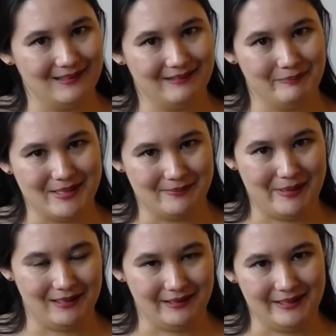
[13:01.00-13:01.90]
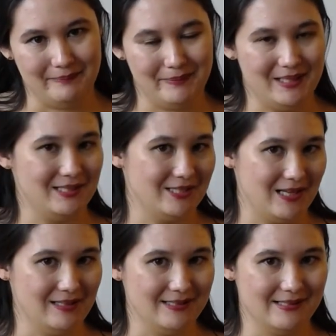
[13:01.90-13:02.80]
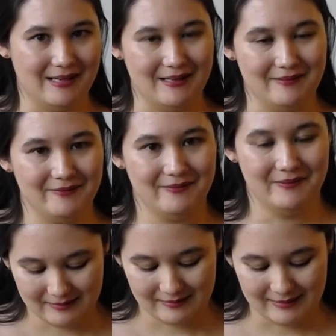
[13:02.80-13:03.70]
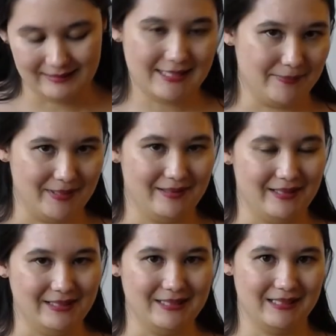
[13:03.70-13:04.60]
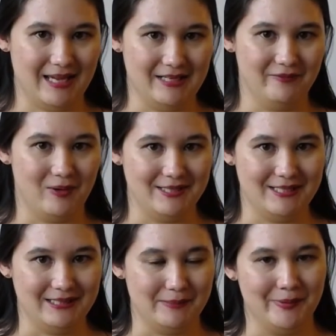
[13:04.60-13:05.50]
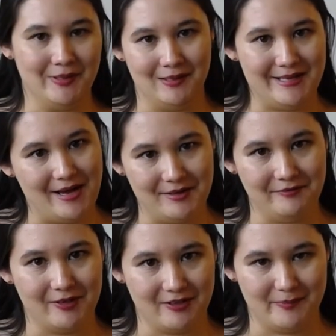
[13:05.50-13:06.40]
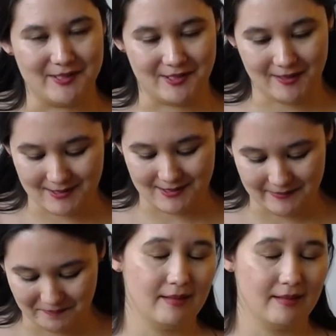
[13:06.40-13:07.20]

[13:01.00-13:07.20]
Miss Bingley being jealous of Elizabeth and kind of wanting to put her down in front of Mr. Darcy.